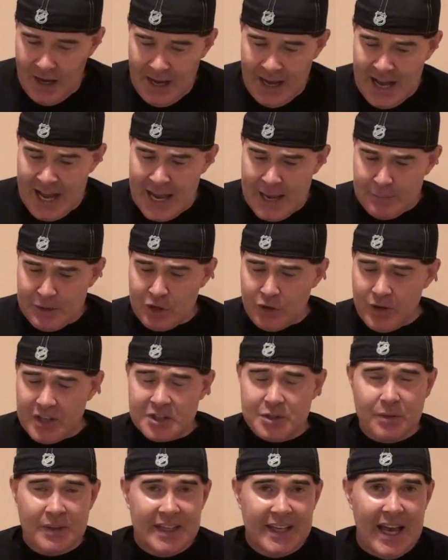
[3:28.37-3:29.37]
I am
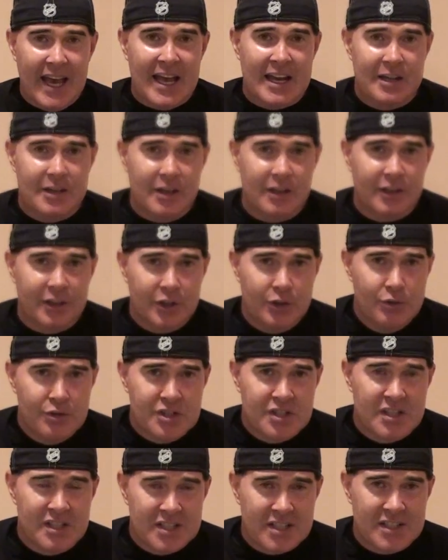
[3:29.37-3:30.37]
going to again
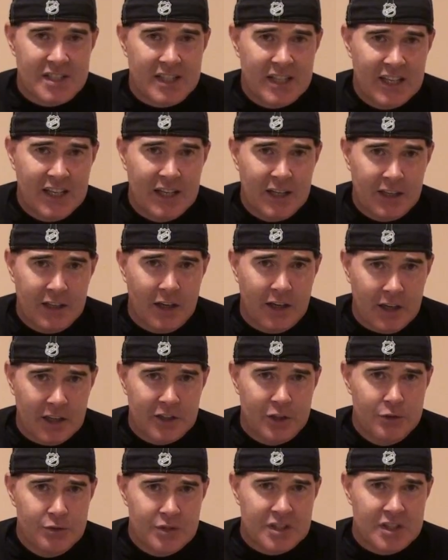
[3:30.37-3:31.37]
use this team, uh,
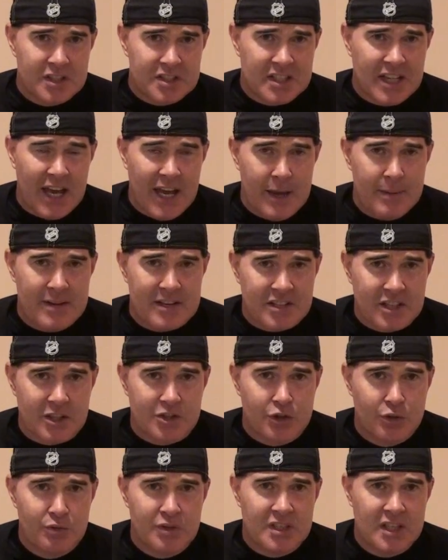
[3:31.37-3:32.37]
use this game as a
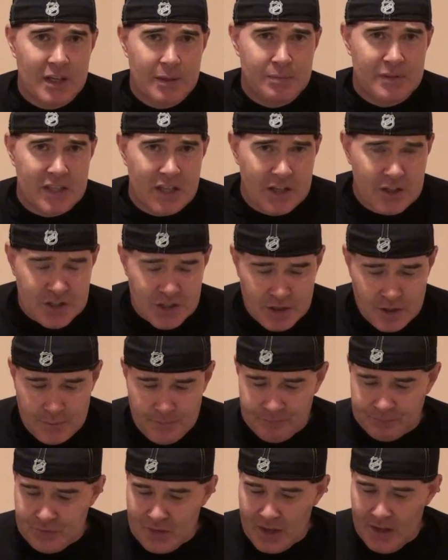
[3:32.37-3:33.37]
two-team
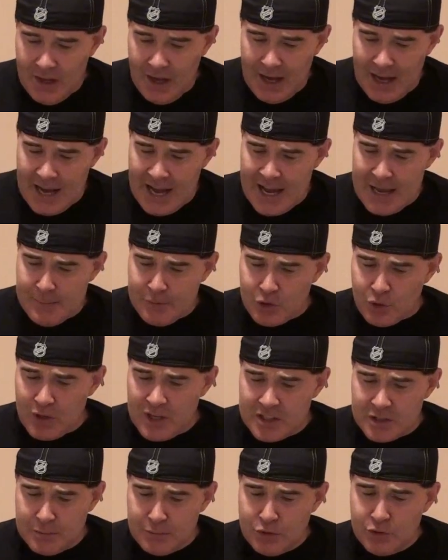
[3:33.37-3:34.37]
teaser. I am
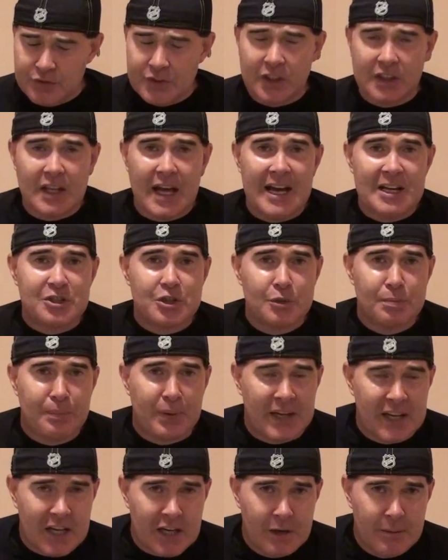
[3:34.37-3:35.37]
going to move the line to
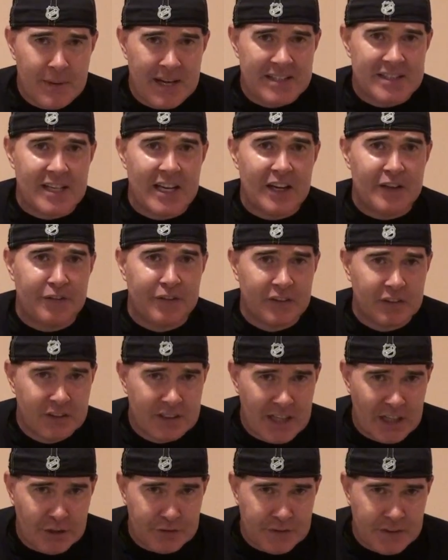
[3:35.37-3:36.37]
them and take
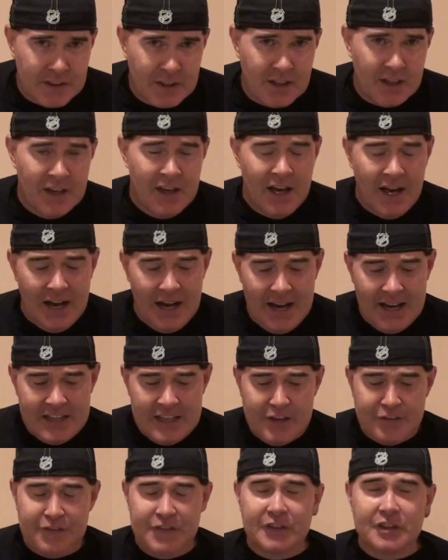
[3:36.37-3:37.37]
Philadelphia. I
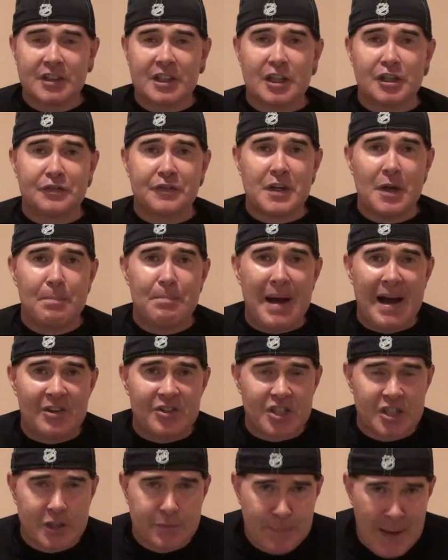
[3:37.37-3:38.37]
think Philadelphia
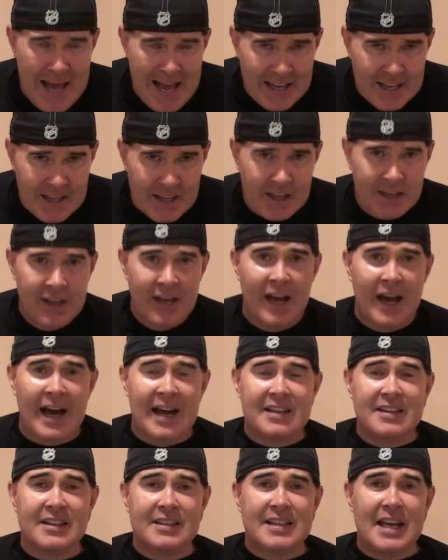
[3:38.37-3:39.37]
bounces back.
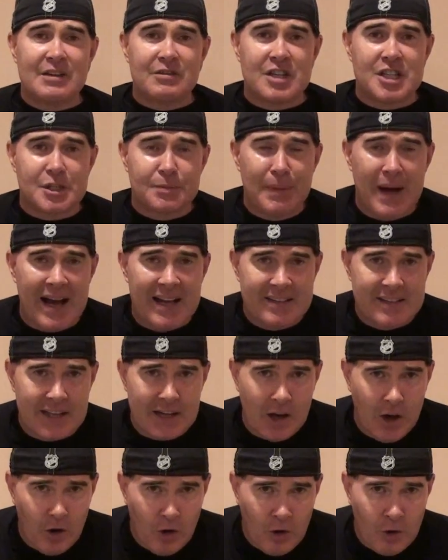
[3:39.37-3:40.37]
I think they respond
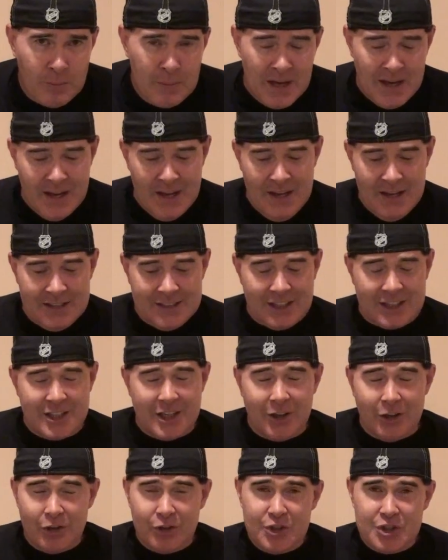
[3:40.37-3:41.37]
at home. The
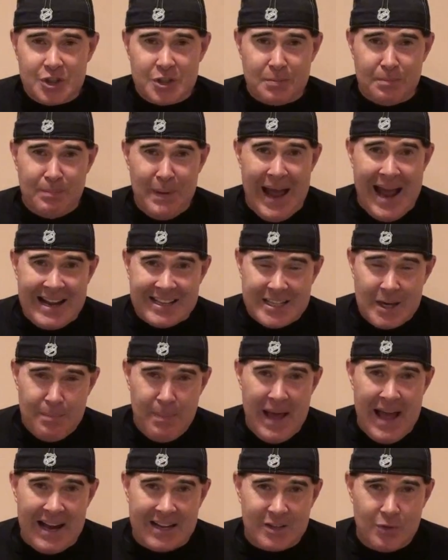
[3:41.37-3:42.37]
Colts, back to
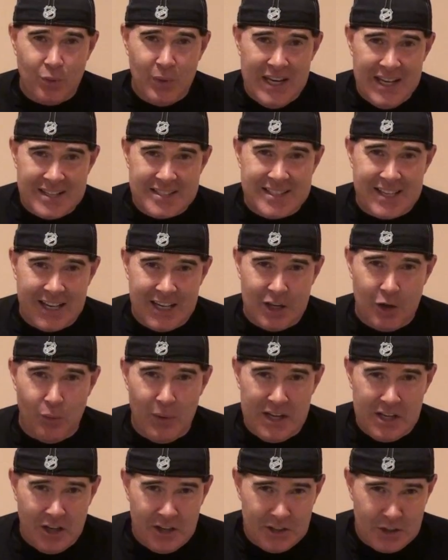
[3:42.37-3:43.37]
back weeks, they're going to
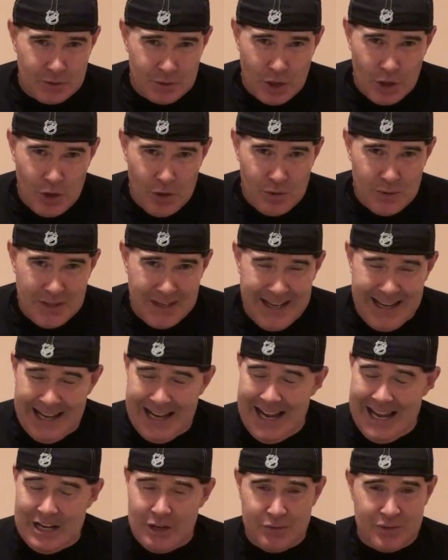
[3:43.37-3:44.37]
win on the road.
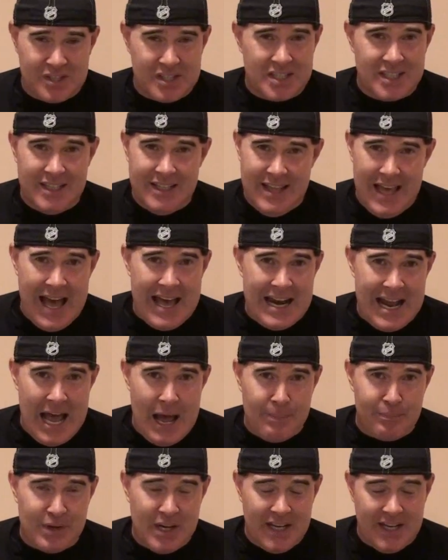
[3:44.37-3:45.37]
I don't see that
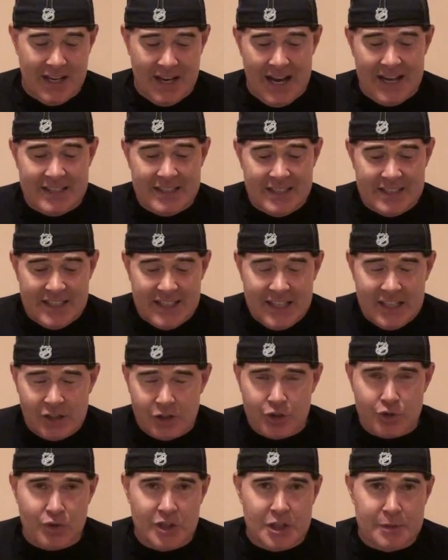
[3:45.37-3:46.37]
happening. I think the
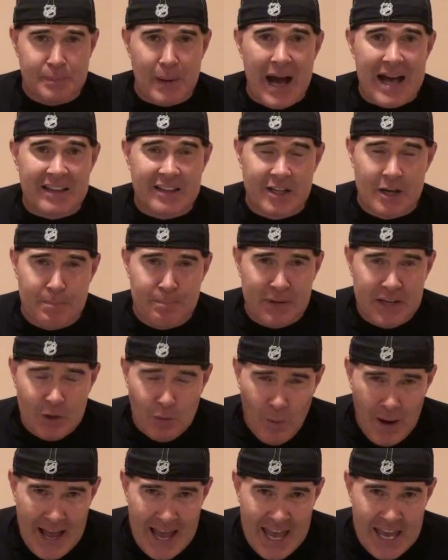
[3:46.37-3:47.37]
Eagles respond in a
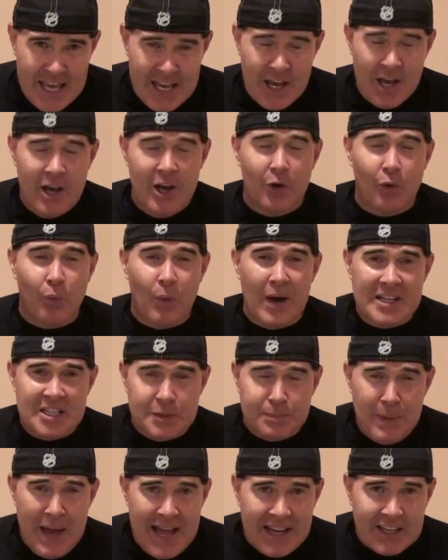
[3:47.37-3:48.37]
big way.
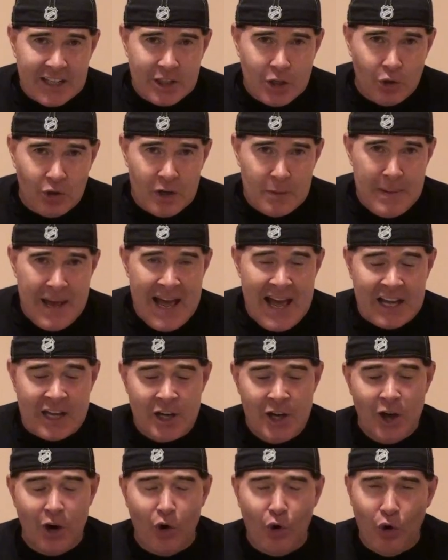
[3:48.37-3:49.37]
Wentz back at quarterback,
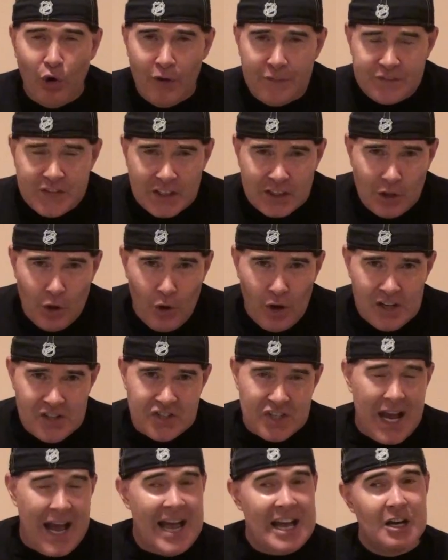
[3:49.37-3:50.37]
off the
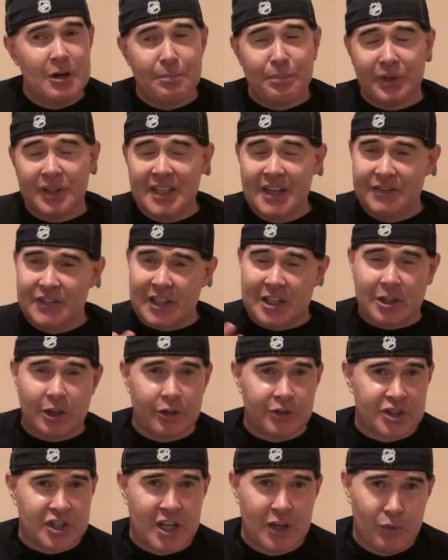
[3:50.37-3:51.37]
loss. I don't believe the
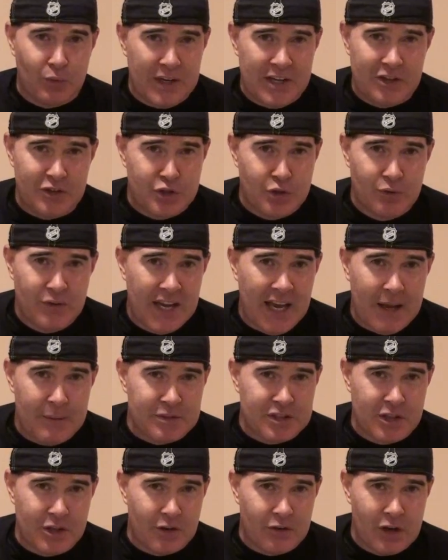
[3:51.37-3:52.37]
Colts can win two
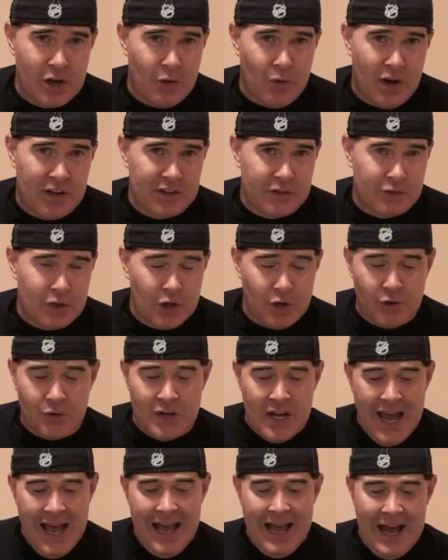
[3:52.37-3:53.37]
games in a row on the
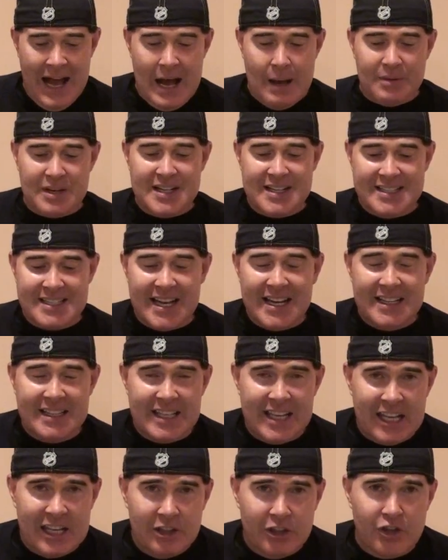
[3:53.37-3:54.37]
road. I'm going to take
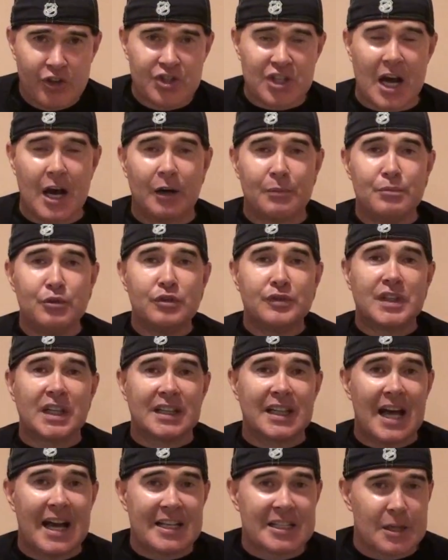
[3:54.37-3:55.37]
the Eagles. I'll move the
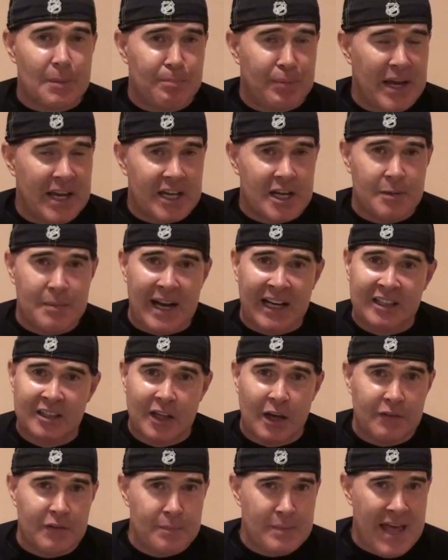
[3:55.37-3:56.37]
line to pick them. I
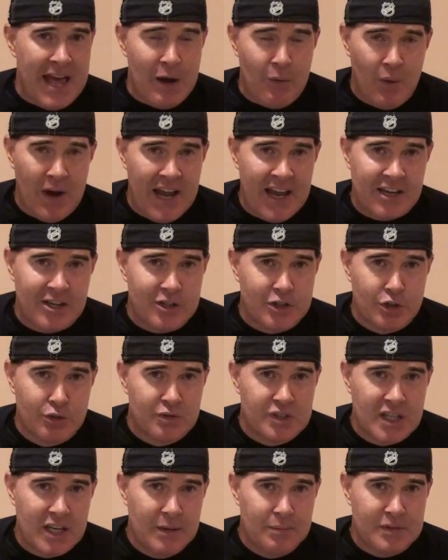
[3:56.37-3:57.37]
love them that way in a two
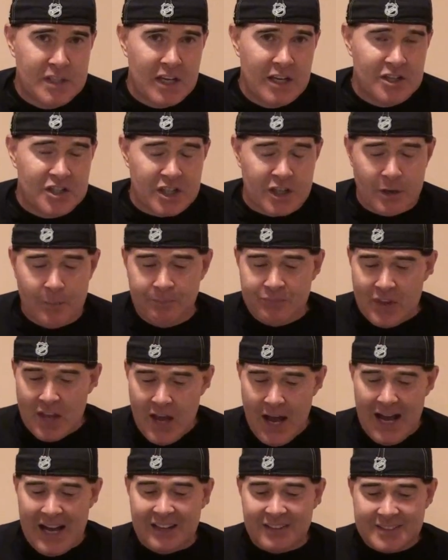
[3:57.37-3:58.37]
team teaser.
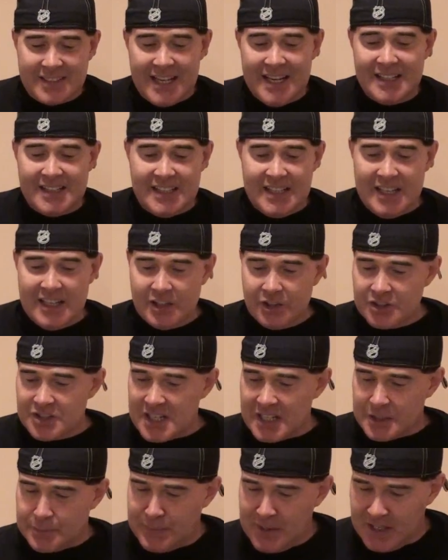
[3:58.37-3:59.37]
I'll take the Eagles.
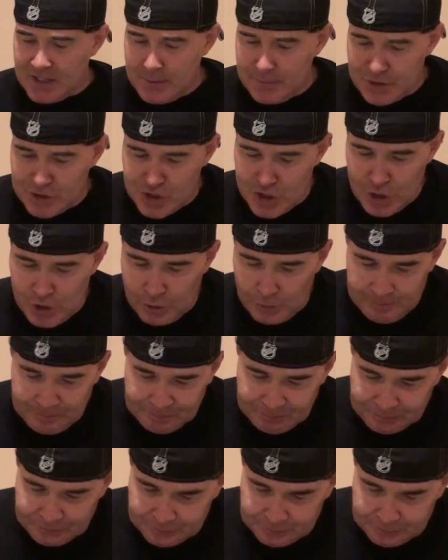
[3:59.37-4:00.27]
That's pick number two.